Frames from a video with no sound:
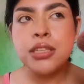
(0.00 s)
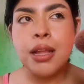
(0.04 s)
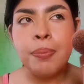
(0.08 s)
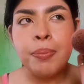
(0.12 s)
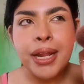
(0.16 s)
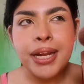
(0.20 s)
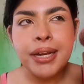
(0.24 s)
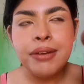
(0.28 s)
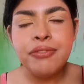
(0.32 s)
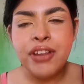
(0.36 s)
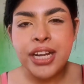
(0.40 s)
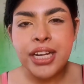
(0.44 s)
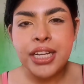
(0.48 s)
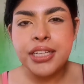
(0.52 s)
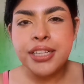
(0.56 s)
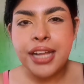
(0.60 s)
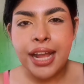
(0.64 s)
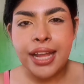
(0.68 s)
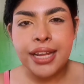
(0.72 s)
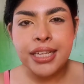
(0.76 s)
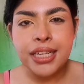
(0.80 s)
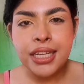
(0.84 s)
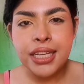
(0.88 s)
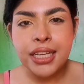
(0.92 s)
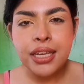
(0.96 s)
apply very
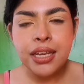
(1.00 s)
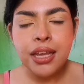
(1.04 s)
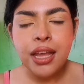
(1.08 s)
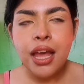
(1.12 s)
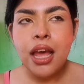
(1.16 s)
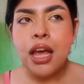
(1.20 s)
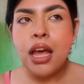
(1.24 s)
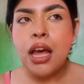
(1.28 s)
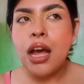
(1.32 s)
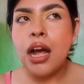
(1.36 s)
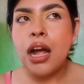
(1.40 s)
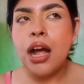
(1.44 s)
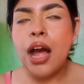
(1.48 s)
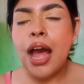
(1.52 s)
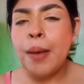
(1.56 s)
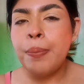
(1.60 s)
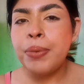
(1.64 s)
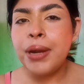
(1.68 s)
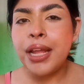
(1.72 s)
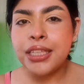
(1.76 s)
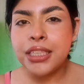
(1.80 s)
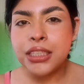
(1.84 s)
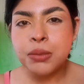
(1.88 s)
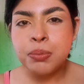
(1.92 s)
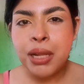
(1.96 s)
tiny,
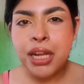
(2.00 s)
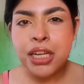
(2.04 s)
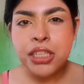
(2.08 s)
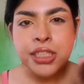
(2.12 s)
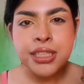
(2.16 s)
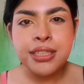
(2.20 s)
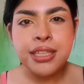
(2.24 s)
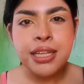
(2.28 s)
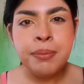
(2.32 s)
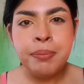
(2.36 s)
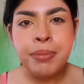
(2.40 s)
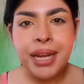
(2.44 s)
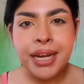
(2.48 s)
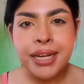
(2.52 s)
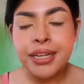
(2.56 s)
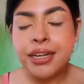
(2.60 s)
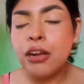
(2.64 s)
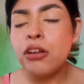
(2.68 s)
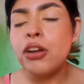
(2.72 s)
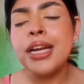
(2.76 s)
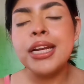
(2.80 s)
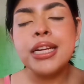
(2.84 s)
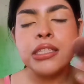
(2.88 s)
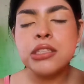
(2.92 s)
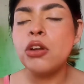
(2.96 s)
apply this blush and then blend it
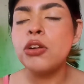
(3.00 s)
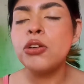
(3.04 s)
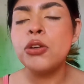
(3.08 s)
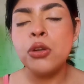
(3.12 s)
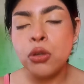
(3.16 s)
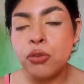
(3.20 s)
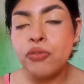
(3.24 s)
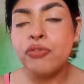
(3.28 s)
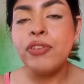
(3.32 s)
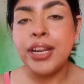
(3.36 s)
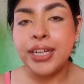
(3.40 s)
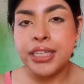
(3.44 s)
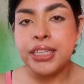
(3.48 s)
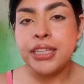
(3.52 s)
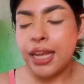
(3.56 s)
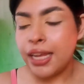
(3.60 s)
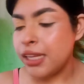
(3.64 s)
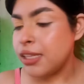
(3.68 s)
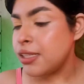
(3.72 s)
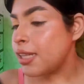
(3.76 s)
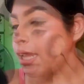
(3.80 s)
out. It is going to look very nice.